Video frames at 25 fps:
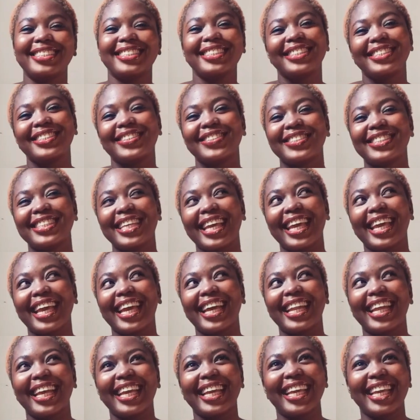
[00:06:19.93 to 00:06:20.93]
she was like,
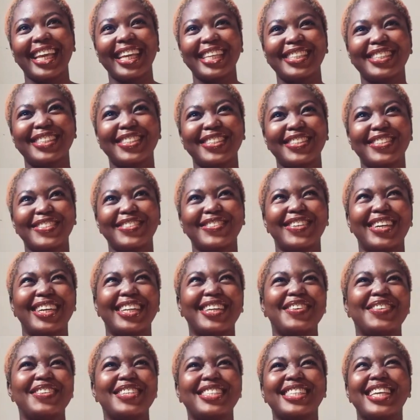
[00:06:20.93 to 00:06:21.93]
can I kiss you? And
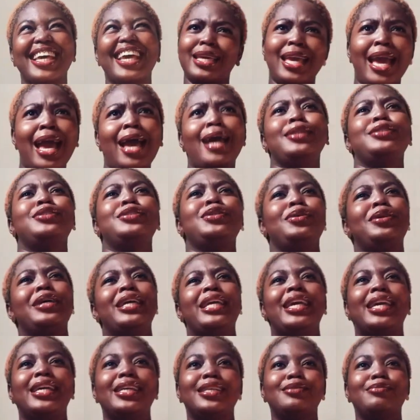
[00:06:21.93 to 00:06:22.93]
I was like, yeah, sure,
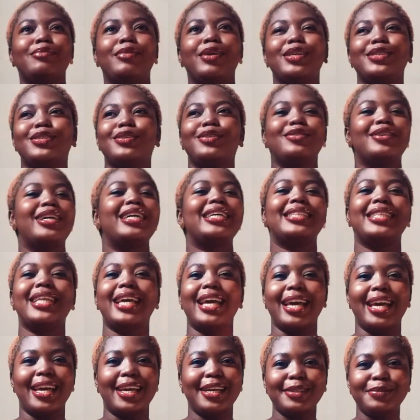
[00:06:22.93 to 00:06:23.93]
kiss me. So right
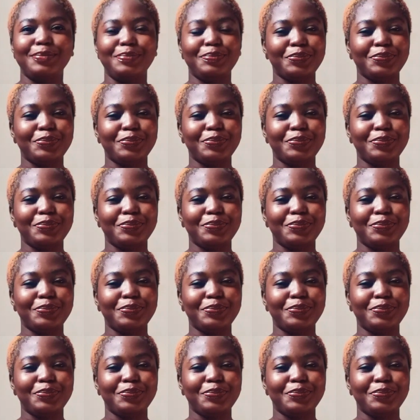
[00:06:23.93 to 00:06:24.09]
there